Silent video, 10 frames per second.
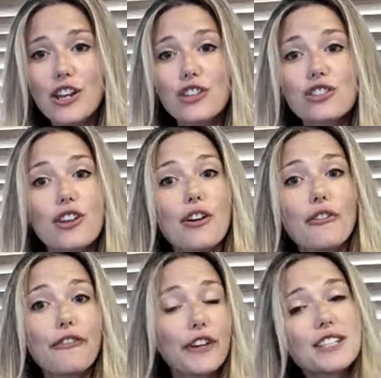So
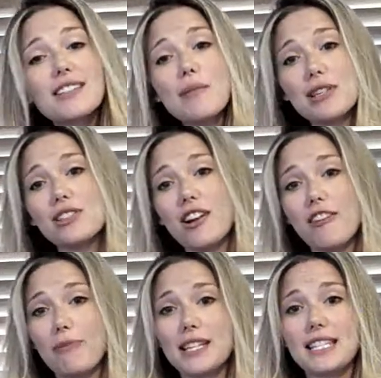first, let me start
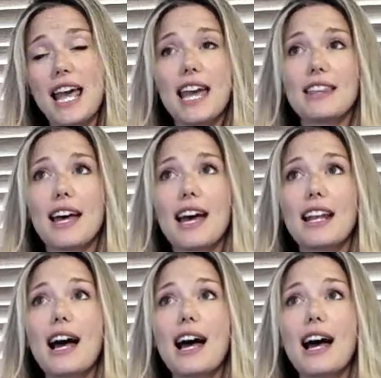off by saying that